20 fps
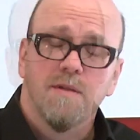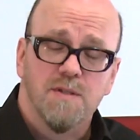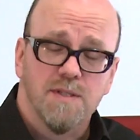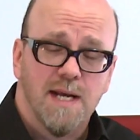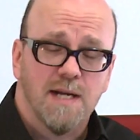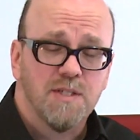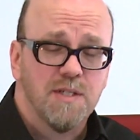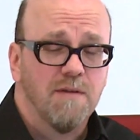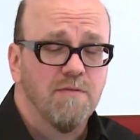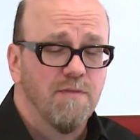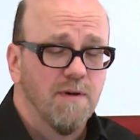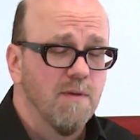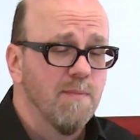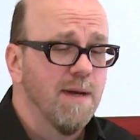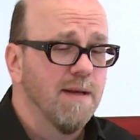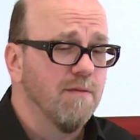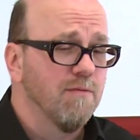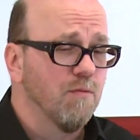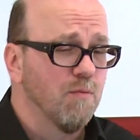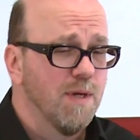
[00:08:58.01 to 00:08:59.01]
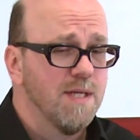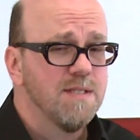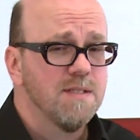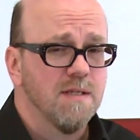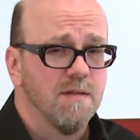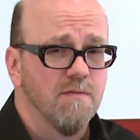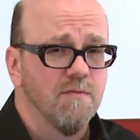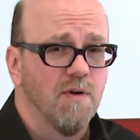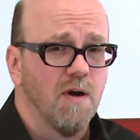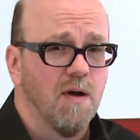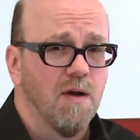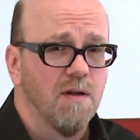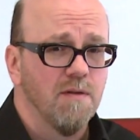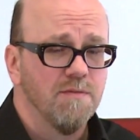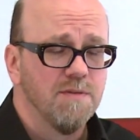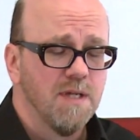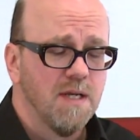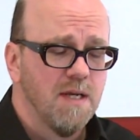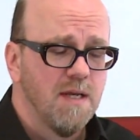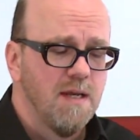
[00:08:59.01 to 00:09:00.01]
there's actually a fair amount of risk involved.